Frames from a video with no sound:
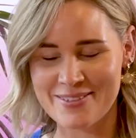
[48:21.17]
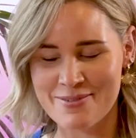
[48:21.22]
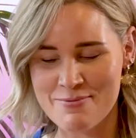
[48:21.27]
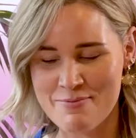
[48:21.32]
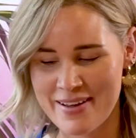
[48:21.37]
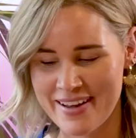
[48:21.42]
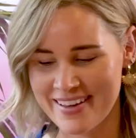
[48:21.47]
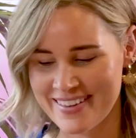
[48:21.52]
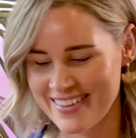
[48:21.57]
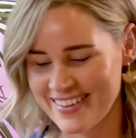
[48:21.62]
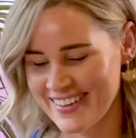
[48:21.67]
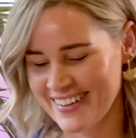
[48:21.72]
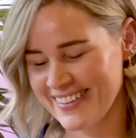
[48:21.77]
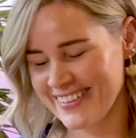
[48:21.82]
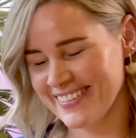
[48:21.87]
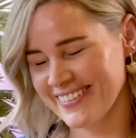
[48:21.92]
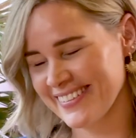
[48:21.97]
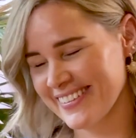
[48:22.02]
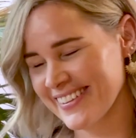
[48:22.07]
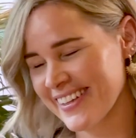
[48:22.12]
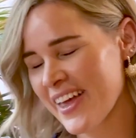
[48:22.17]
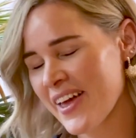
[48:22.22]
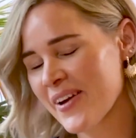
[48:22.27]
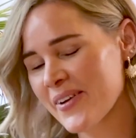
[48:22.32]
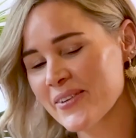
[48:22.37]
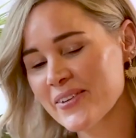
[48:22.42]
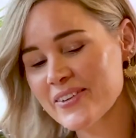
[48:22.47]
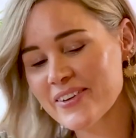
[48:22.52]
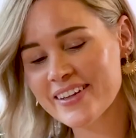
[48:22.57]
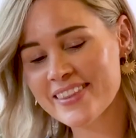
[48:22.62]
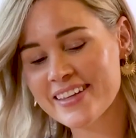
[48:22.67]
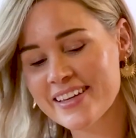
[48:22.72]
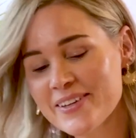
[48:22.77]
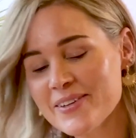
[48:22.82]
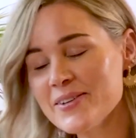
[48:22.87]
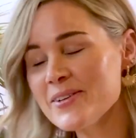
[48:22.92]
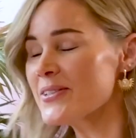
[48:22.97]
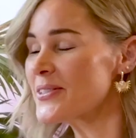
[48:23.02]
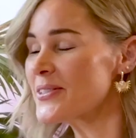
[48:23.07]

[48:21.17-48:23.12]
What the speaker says: with Beth. Well, thank you